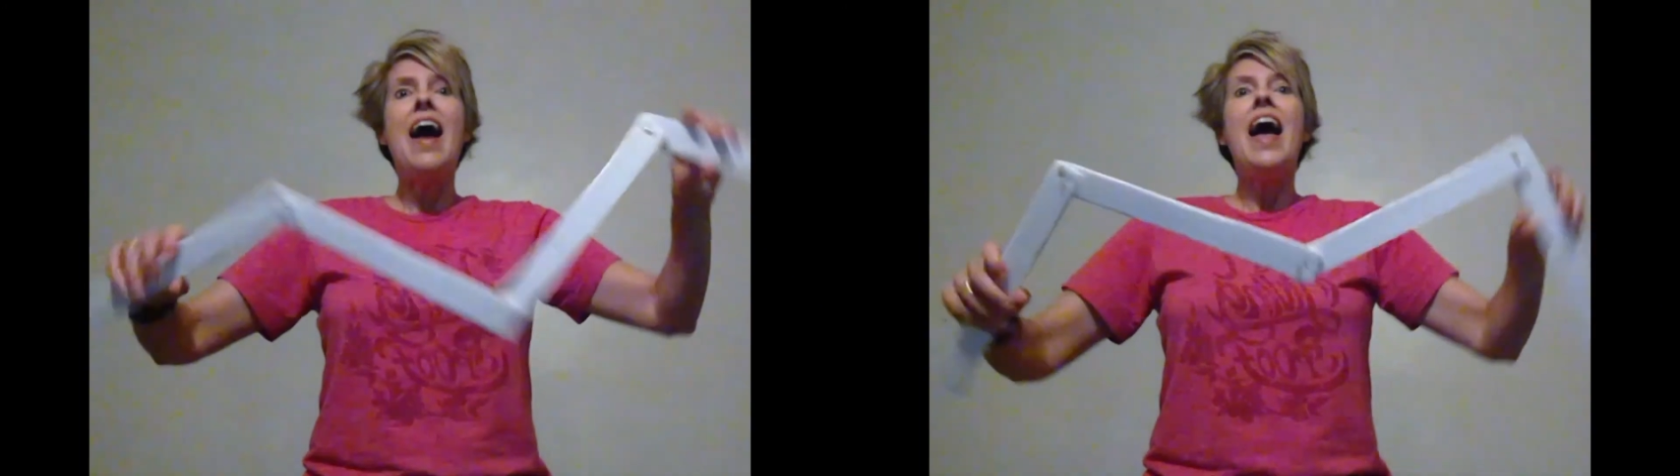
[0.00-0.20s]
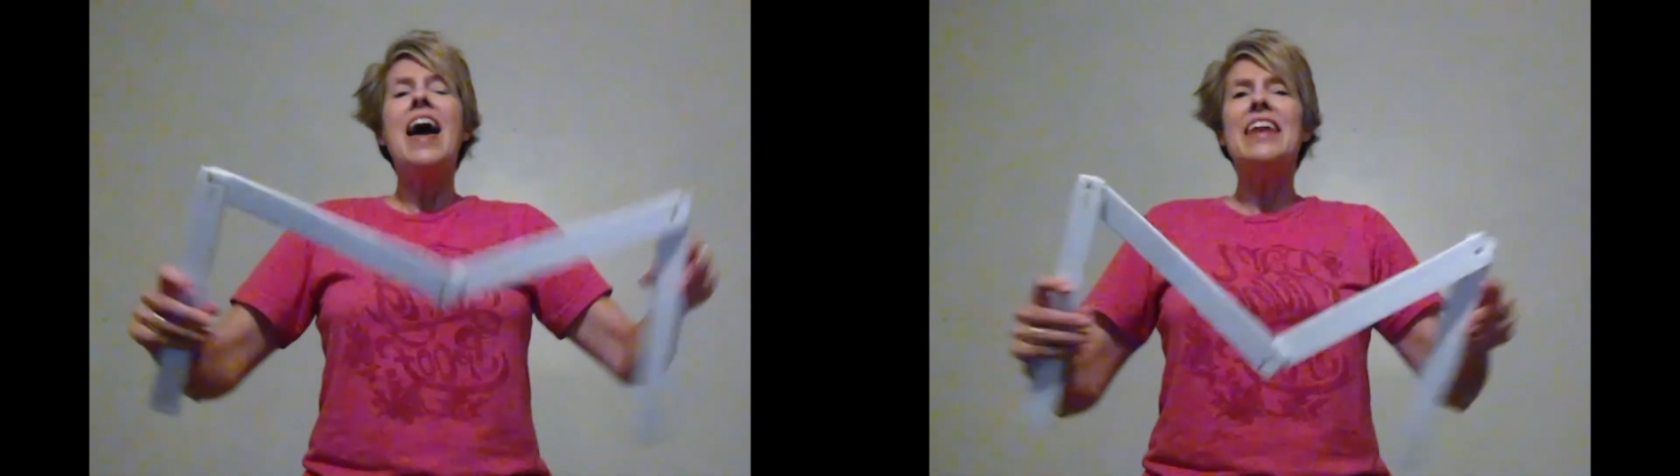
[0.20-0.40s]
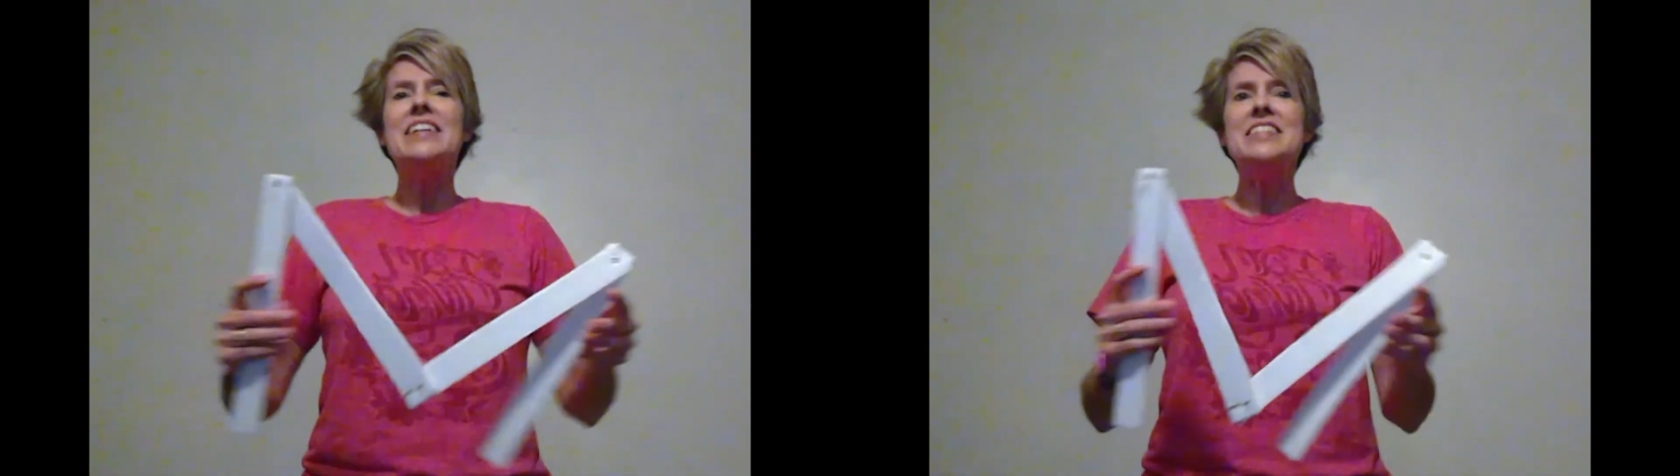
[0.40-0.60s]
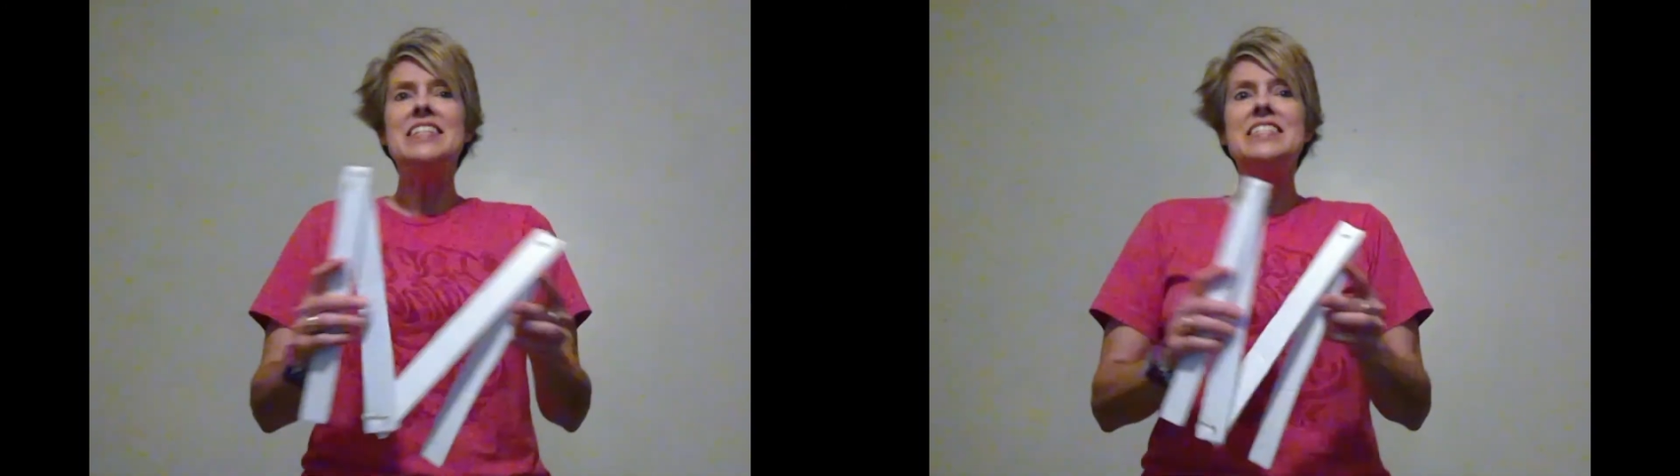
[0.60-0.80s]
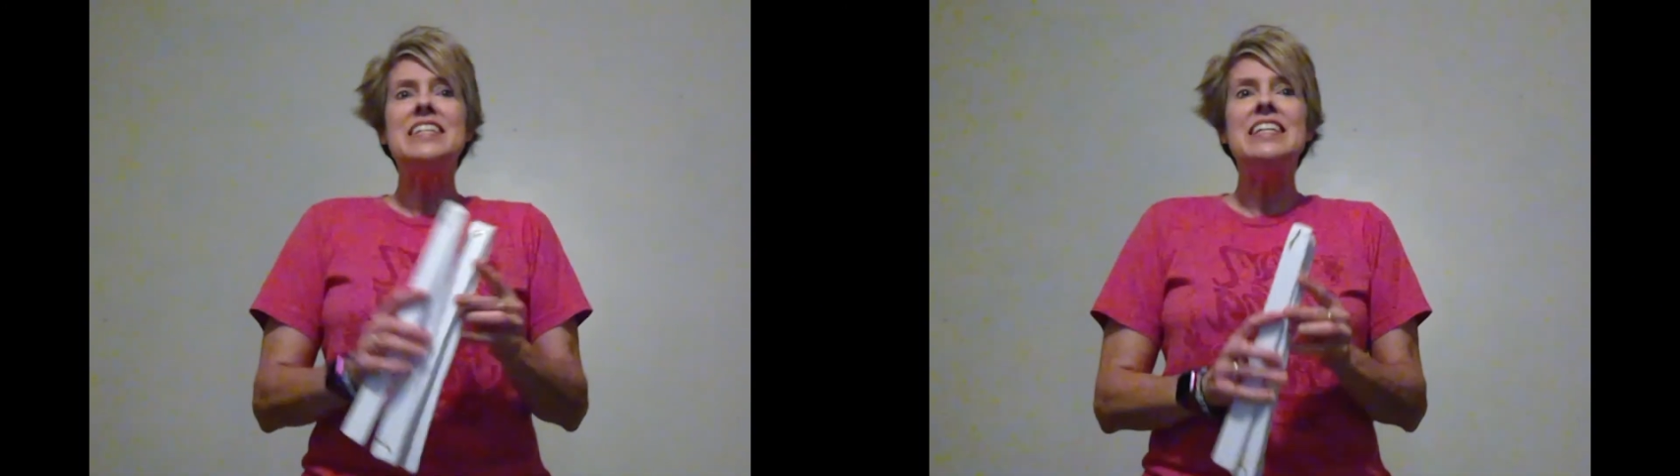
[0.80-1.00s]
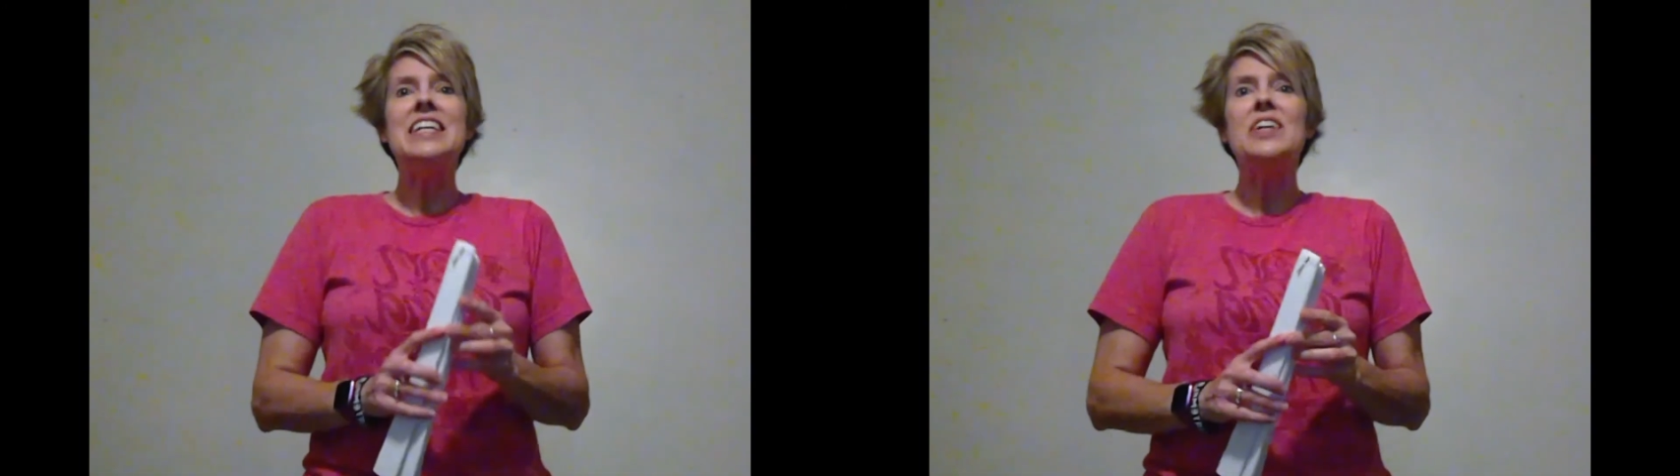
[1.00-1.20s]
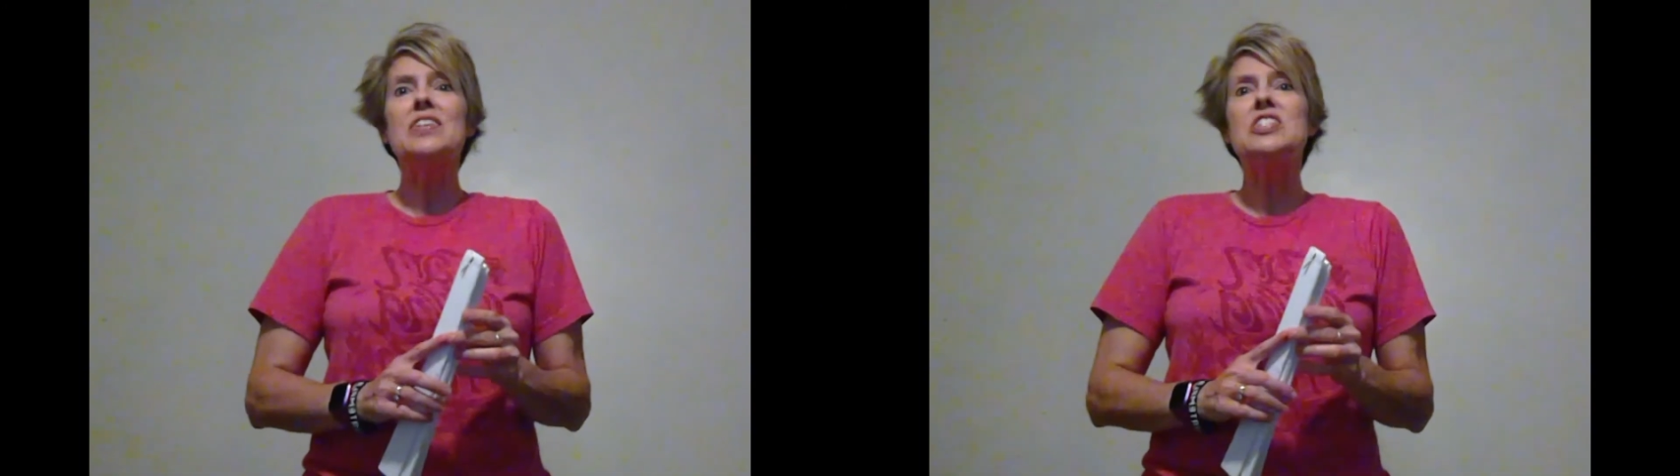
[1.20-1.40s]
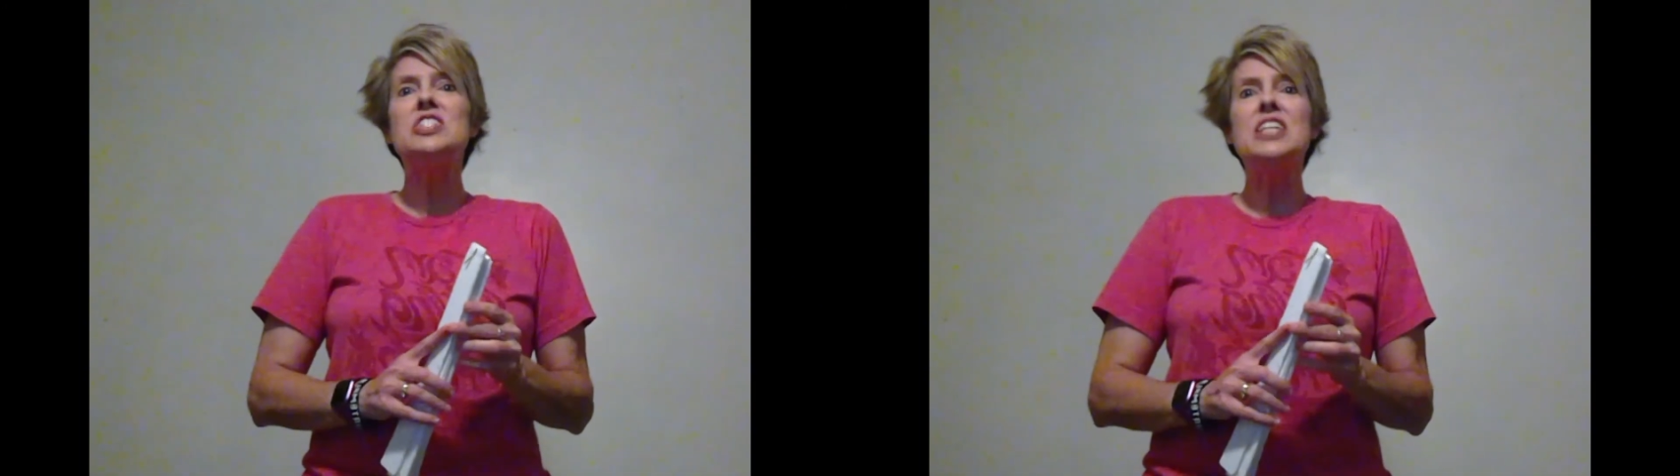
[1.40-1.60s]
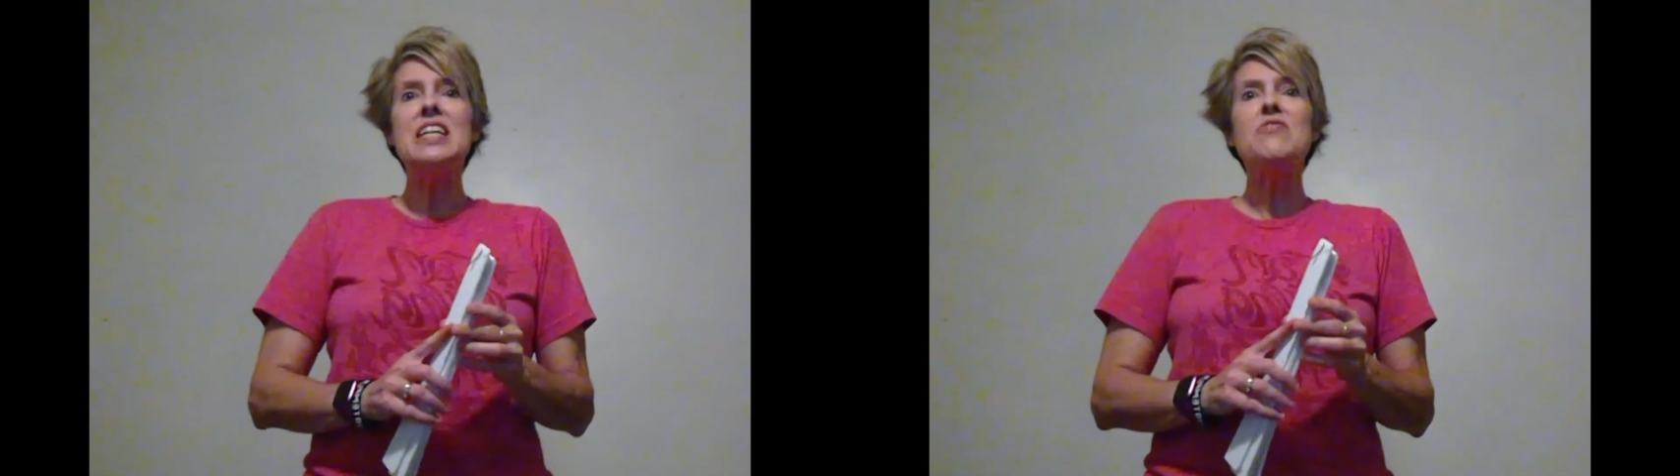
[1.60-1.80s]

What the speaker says: and as he did, he could see